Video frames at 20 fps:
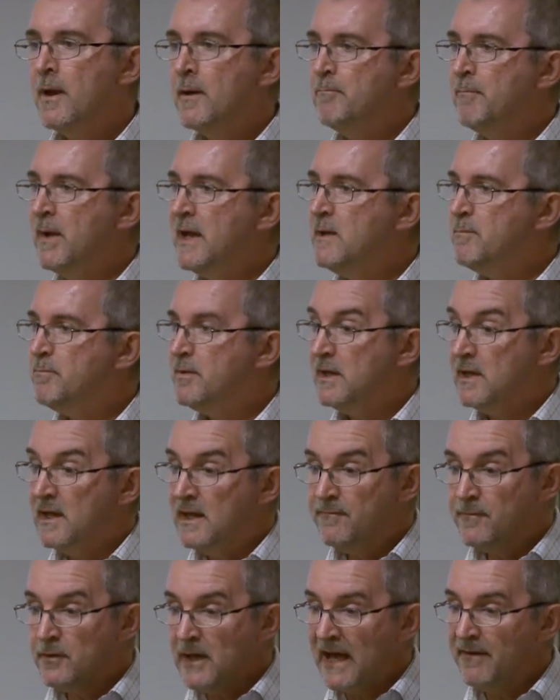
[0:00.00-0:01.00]
maybe
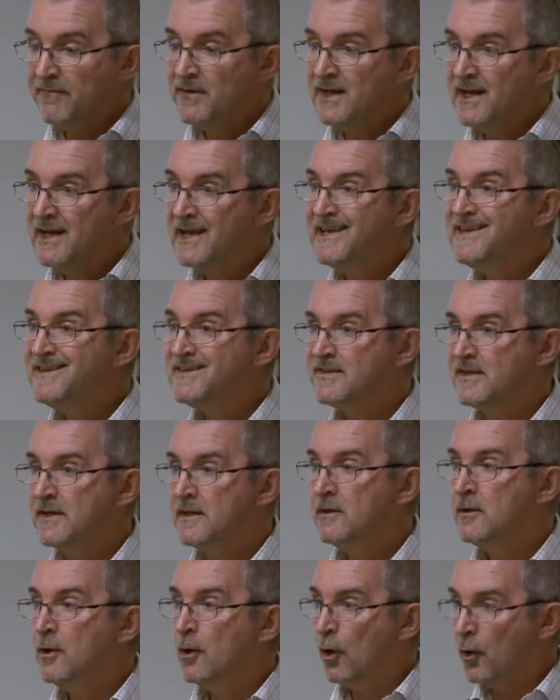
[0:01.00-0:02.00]
even having
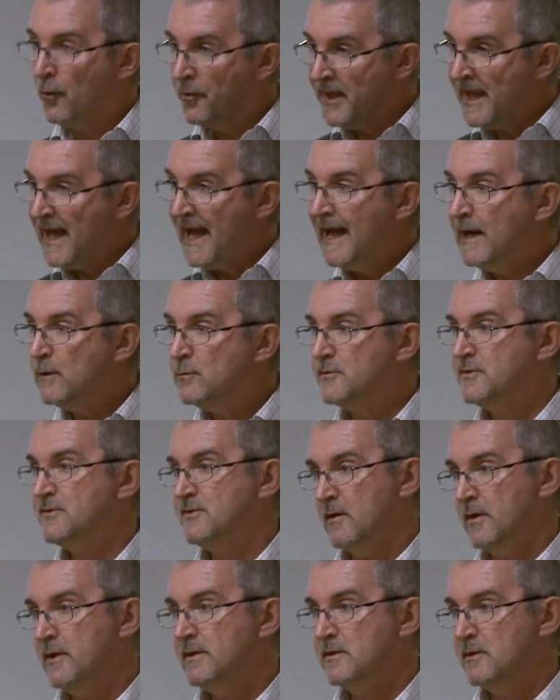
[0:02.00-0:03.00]
heating on the
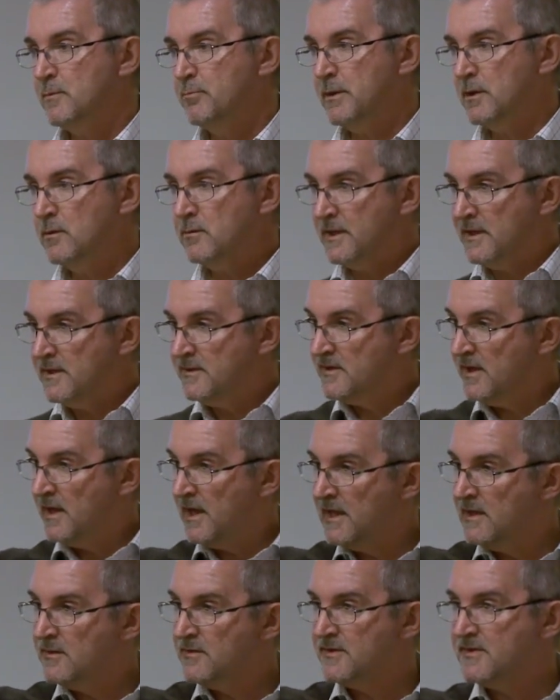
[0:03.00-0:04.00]
outside of the building to
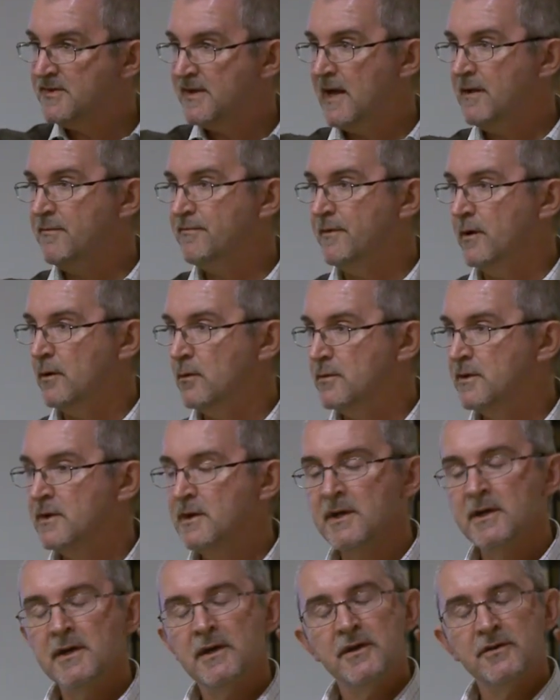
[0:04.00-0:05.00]
heat the scaffold,
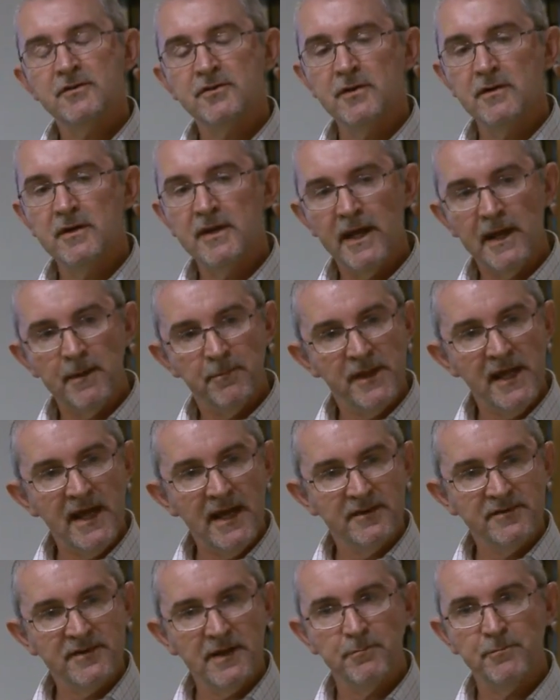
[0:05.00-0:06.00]
to keep the
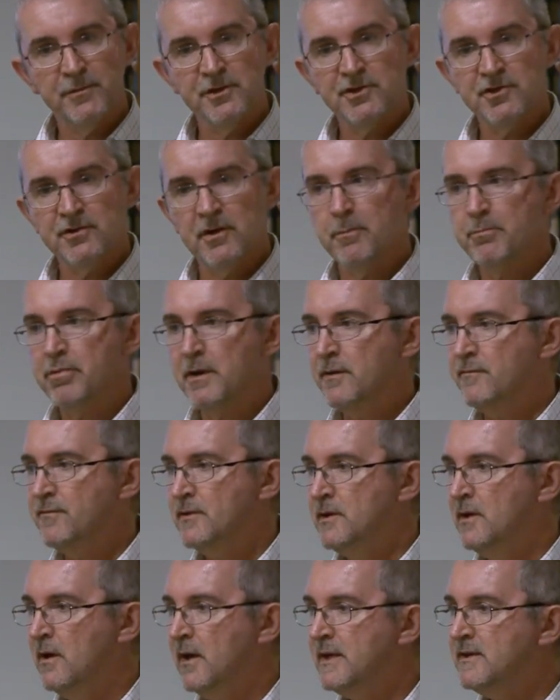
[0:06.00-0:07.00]
air temperature up
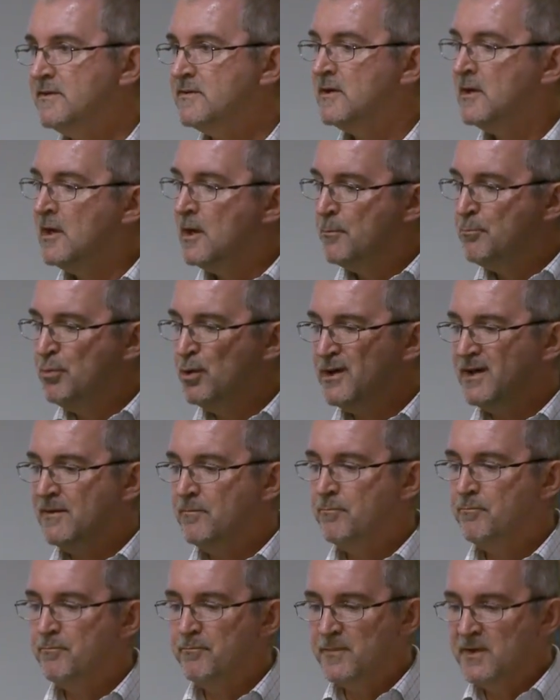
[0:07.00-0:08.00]
overnight,
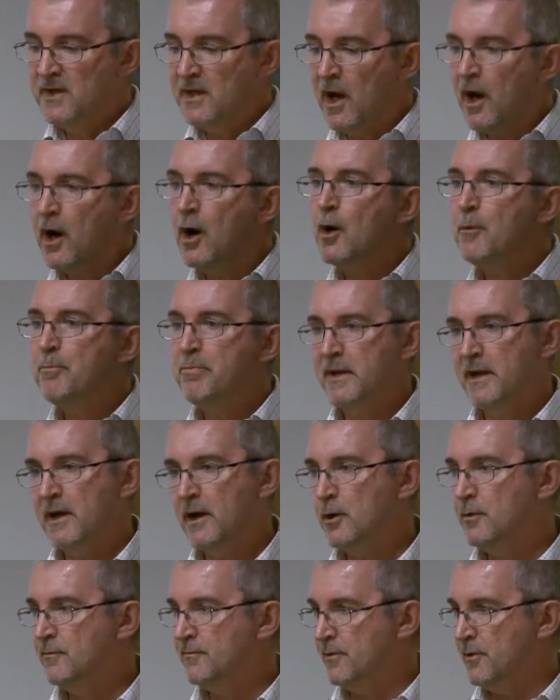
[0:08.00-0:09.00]
putting carpet
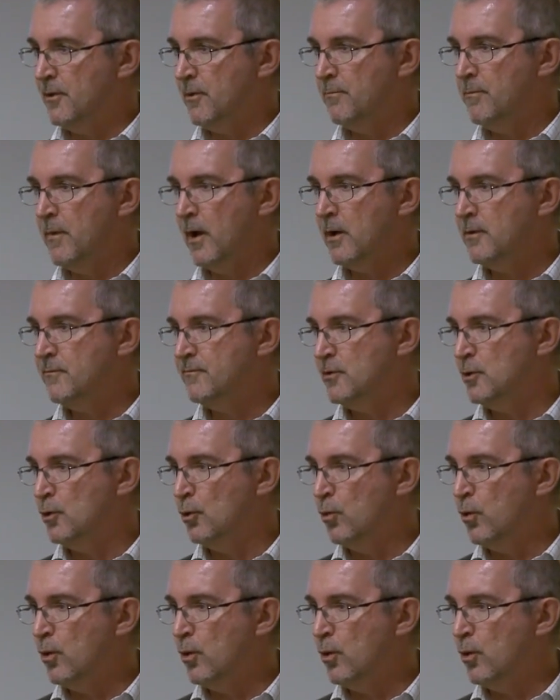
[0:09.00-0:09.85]
over your